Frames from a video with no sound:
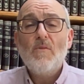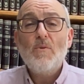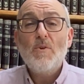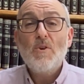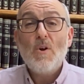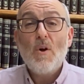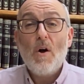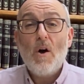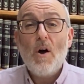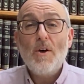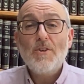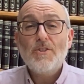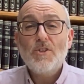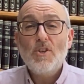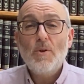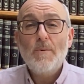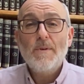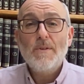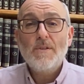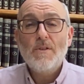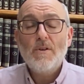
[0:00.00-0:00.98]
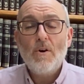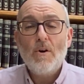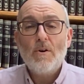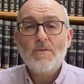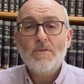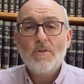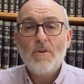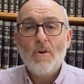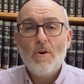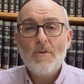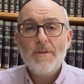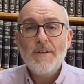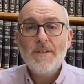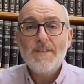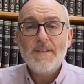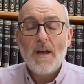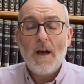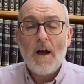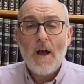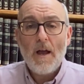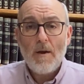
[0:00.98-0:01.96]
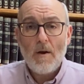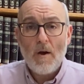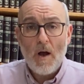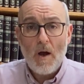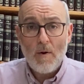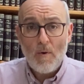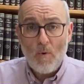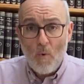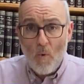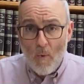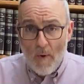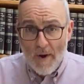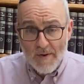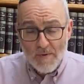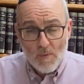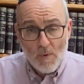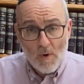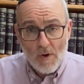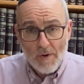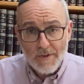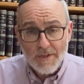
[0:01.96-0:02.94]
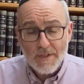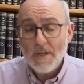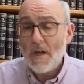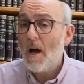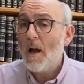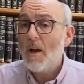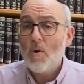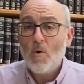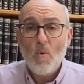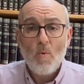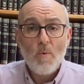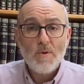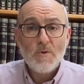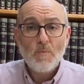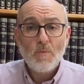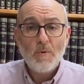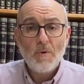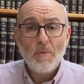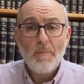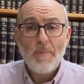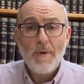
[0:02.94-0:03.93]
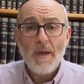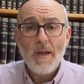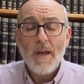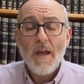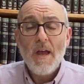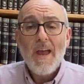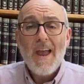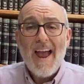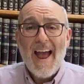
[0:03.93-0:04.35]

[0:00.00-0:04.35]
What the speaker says: When you ask who is God, God is I always was, I always will be,